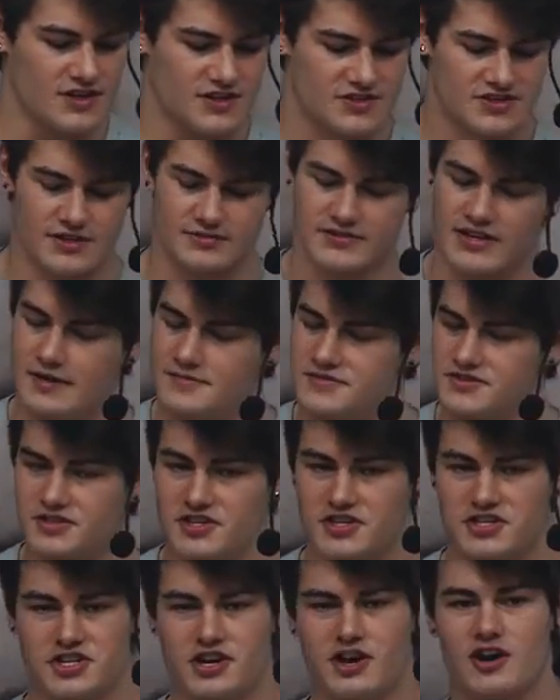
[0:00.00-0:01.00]
sometimes they're
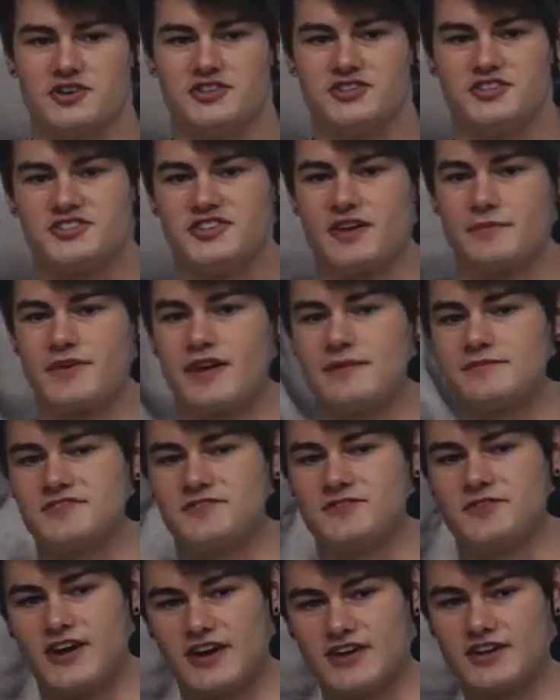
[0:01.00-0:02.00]
going to charge you, sometimes
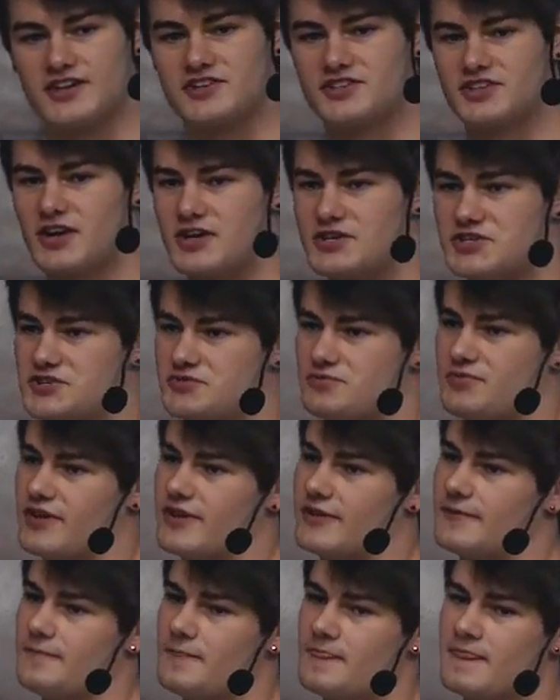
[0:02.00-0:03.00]
they're not going to charge you,
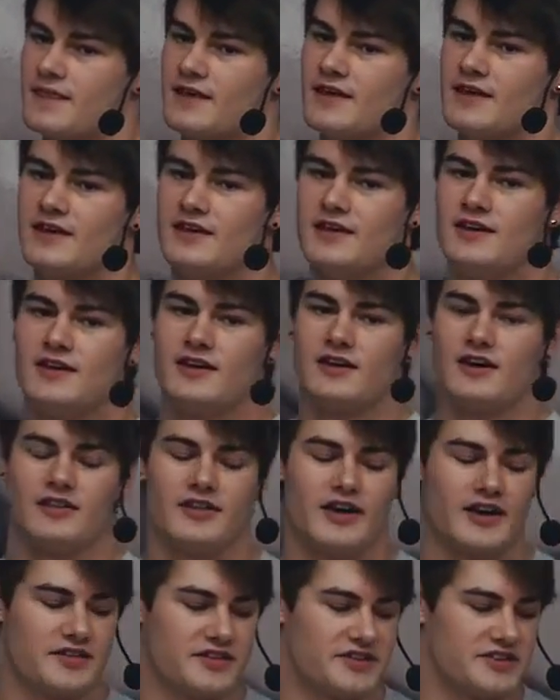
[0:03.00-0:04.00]
but a
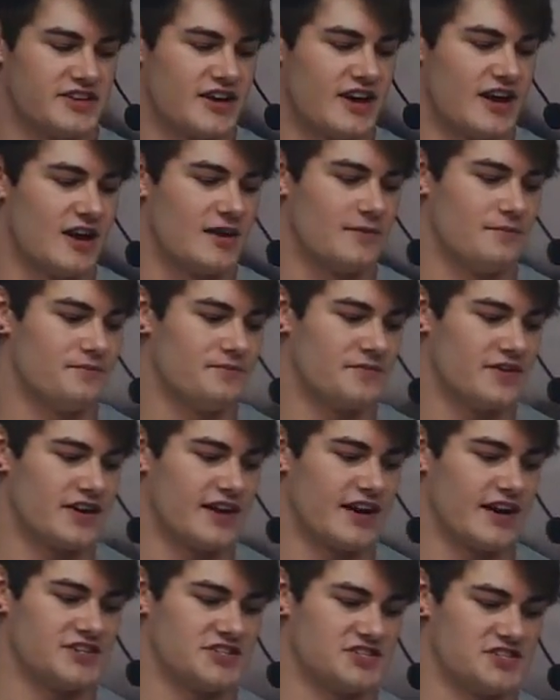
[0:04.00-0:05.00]
lot of the time it
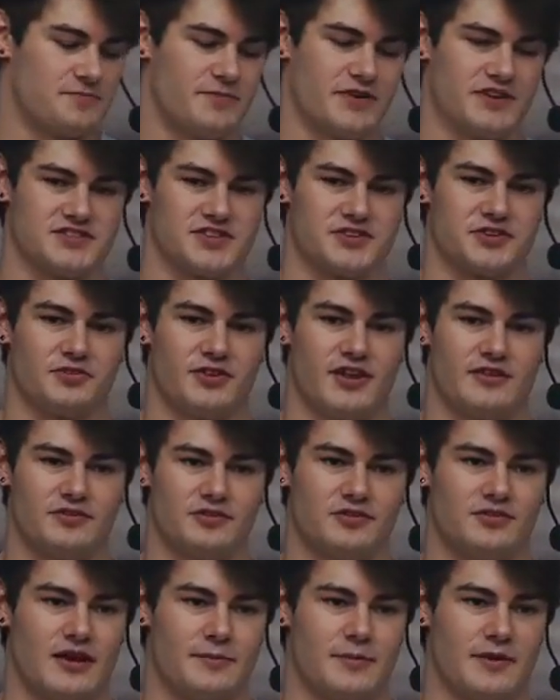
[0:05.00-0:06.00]
kind of just depends on your
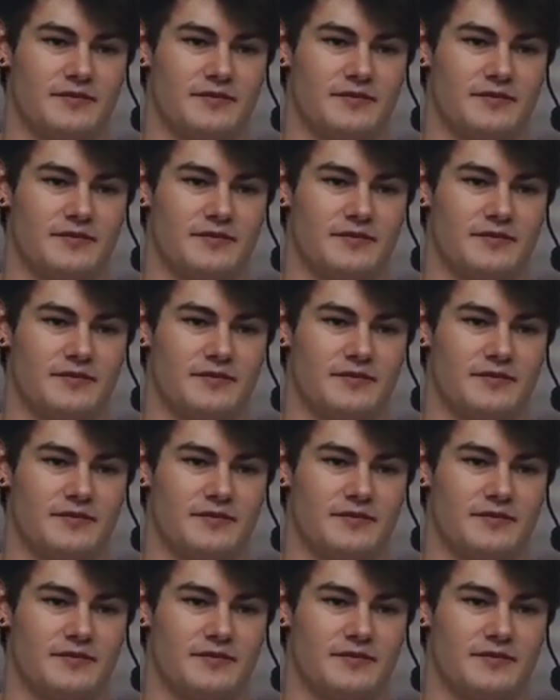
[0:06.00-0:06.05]
level.